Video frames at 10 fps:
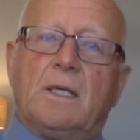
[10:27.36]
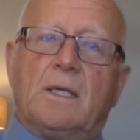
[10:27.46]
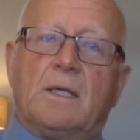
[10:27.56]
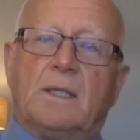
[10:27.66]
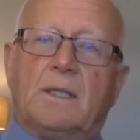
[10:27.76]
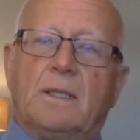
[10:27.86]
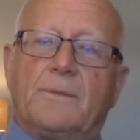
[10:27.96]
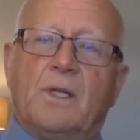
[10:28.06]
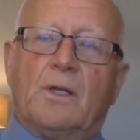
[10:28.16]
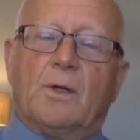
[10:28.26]
uh,
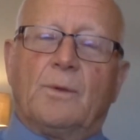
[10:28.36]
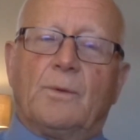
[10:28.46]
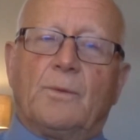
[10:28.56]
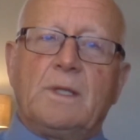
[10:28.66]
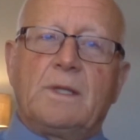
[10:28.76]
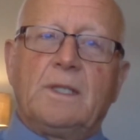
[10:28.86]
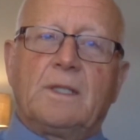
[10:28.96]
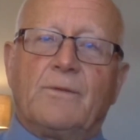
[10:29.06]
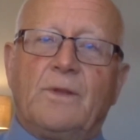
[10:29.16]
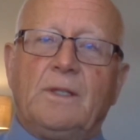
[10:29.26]
you know, we
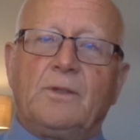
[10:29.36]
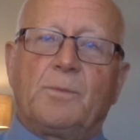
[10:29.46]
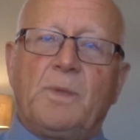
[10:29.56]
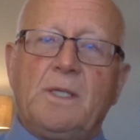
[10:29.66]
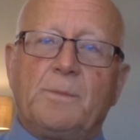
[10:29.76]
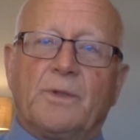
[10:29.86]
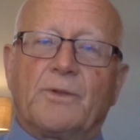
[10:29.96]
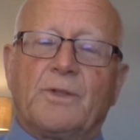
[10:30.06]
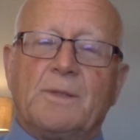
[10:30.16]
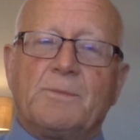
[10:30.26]
think of these people
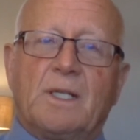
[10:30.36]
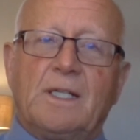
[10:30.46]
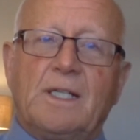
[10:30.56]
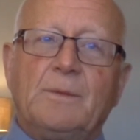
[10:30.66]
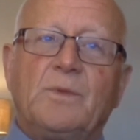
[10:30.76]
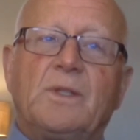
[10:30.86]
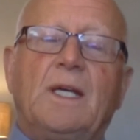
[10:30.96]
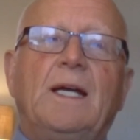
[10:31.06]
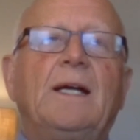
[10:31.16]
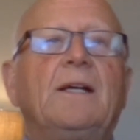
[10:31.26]
sometimes
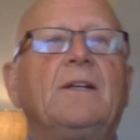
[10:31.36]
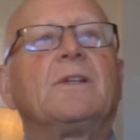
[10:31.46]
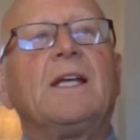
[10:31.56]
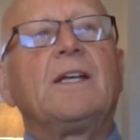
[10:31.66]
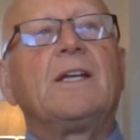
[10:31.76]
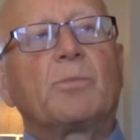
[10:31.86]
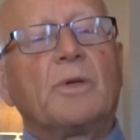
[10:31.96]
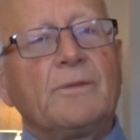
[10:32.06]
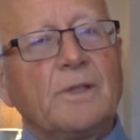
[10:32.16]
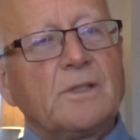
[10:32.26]
as less
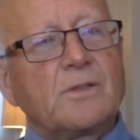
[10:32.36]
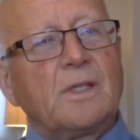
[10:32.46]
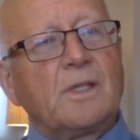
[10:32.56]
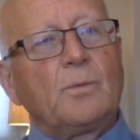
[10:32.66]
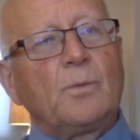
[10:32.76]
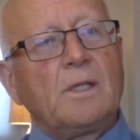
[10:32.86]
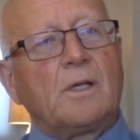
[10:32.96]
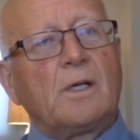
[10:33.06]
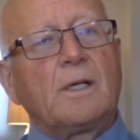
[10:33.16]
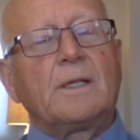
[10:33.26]
privileged than we
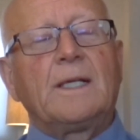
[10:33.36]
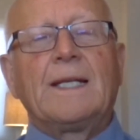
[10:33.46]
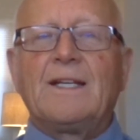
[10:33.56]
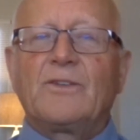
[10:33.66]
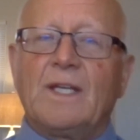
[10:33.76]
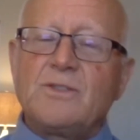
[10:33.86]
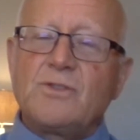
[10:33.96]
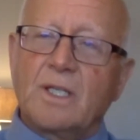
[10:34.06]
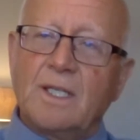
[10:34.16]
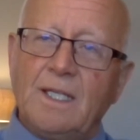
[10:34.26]
are and less
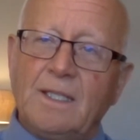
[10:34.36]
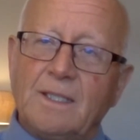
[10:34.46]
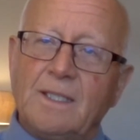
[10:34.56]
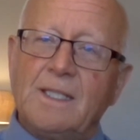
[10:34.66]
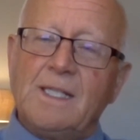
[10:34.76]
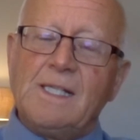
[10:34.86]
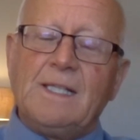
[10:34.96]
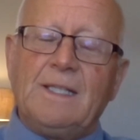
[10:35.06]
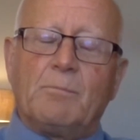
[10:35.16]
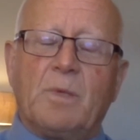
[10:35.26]
educated.
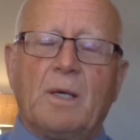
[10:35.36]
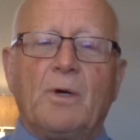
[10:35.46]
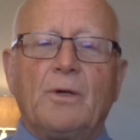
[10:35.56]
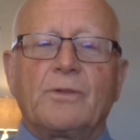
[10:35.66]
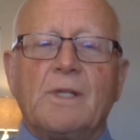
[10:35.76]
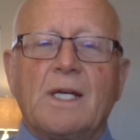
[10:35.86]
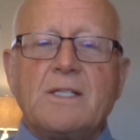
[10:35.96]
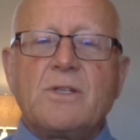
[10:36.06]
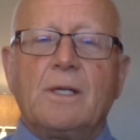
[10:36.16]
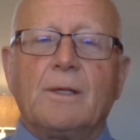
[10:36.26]
But most
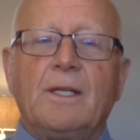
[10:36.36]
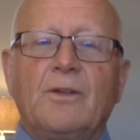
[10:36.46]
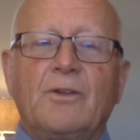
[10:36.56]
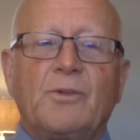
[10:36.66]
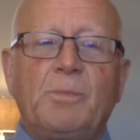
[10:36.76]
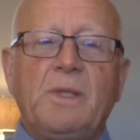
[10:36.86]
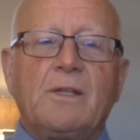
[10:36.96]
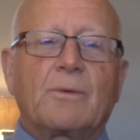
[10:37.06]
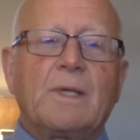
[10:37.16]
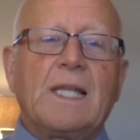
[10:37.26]
Nigerians
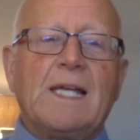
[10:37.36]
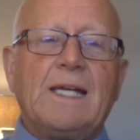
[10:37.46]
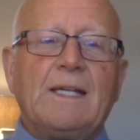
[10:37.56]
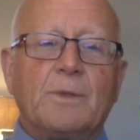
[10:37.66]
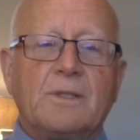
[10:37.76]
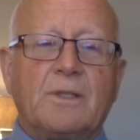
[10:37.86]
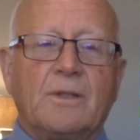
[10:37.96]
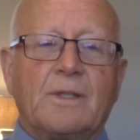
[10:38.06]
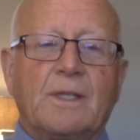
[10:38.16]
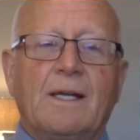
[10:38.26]
speak three
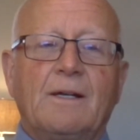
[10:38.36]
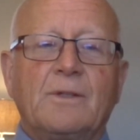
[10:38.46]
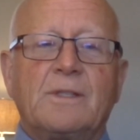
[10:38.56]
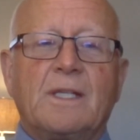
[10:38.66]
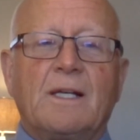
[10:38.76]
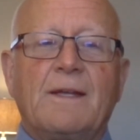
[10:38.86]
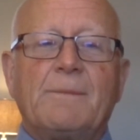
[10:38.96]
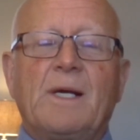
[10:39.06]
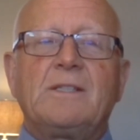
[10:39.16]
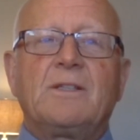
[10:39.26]
languages, and I always tell
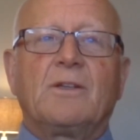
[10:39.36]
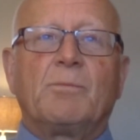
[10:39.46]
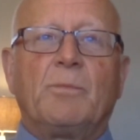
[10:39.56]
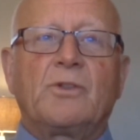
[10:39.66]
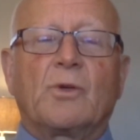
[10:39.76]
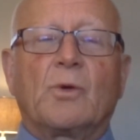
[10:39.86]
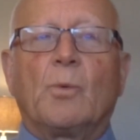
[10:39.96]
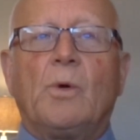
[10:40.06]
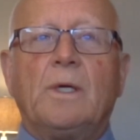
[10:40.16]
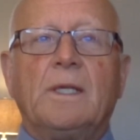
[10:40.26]
them I just butcher
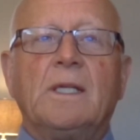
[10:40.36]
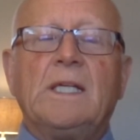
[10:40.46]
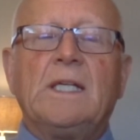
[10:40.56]
one.